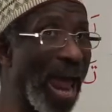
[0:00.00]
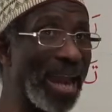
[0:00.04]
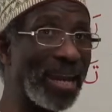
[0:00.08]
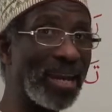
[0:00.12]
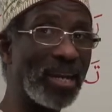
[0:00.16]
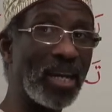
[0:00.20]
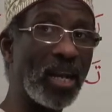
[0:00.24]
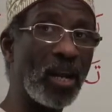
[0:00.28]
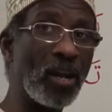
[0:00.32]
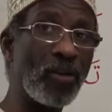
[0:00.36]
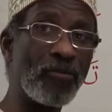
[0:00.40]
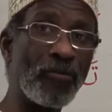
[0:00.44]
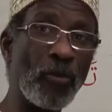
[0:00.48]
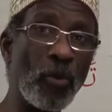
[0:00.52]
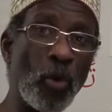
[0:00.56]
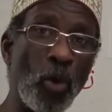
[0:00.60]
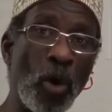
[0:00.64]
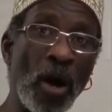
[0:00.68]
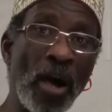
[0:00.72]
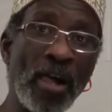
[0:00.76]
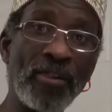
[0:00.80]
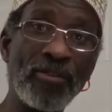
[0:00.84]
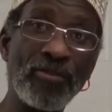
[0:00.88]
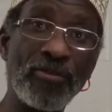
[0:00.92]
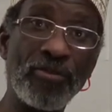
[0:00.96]
ending
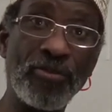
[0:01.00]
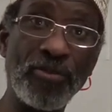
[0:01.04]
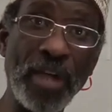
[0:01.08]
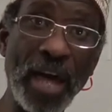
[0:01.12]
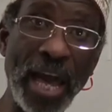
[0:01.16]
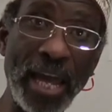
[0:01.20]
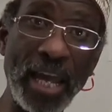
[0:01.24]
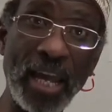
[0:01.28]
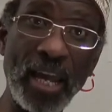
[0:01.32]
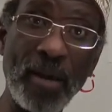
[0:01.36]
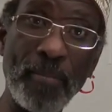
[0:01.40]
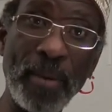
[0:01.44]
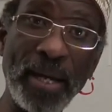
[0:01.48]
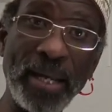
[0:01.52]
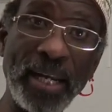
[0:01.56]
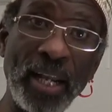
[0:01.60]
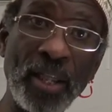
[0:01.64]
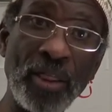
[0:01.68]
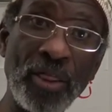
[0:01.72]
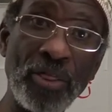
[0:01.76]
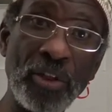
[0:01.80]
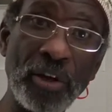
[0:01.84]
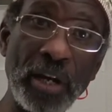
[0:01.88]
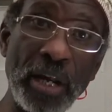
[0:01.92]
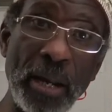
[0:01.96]
for they,
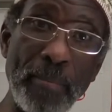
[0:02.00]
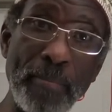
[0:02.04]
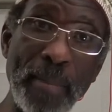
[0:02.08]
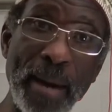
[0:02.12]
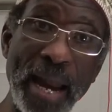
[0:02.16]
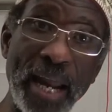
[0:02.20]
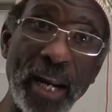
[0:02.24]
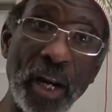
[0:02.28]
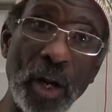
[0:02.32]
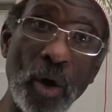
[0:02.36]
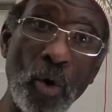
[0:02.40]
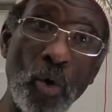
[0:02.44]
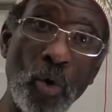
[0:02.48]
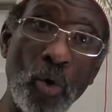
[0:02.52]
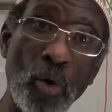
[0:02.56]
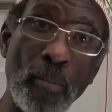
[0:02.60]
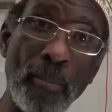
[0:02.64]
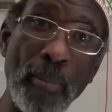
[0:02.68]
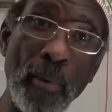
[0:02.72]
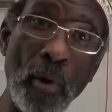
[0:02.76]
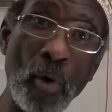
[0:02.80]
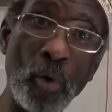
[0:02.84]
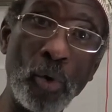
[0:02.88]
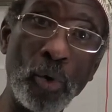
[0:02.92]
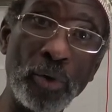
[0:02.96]
meaning three men or
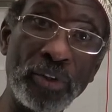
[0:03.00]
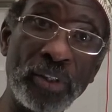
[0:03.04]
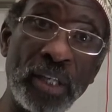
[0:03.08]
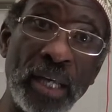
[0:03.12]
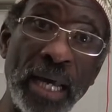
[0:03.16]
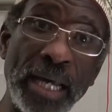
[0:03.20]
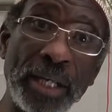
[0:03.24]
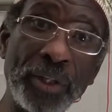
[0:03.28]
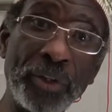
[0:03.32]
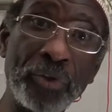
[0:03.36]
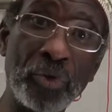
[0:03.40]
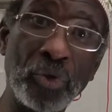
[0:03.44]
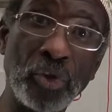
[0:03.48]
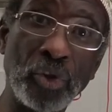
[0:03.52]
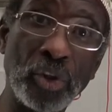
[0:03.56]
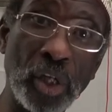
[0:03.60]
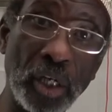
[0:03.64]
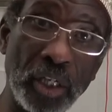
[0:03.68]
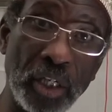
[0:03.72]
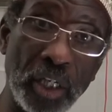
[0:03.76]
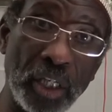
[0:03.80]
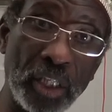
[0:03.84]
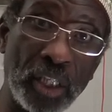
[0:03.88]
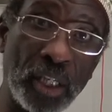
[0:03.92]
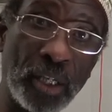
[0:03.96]
boys,
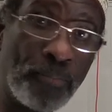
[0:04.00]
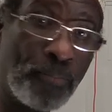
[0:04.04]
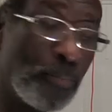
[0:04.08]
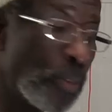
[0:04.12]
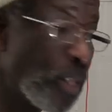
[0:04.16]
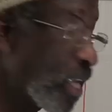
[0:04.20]
studied.